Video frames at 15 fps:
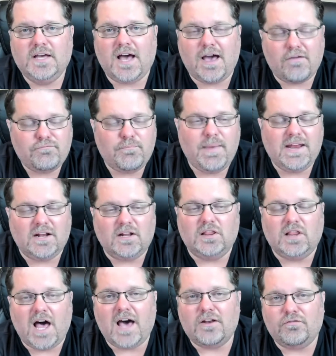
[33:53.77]
I've made a
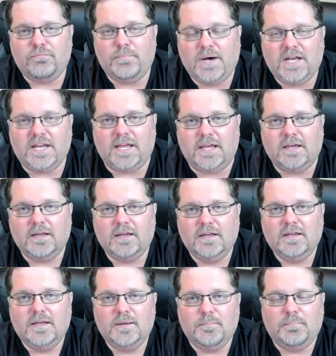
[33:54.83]
lot of money,
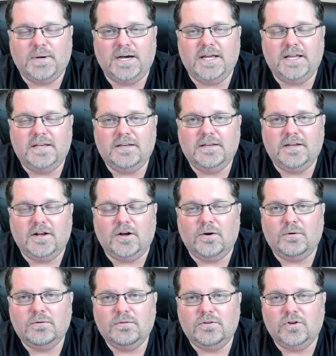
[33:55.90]
but,
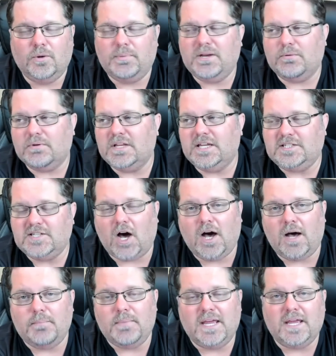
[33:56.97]
nobody really
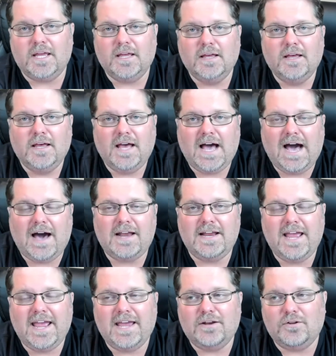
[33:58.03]
taught me how
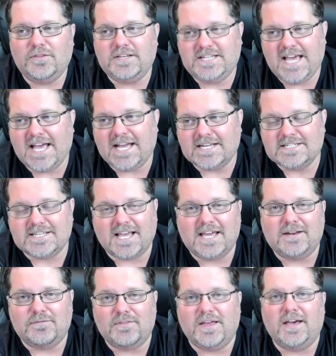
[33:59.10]
to handle the tax
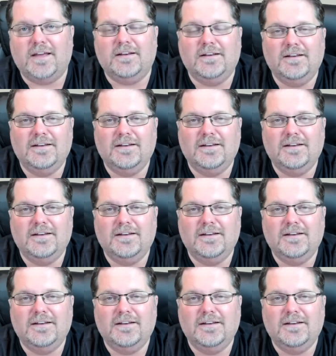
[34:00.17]
side of that,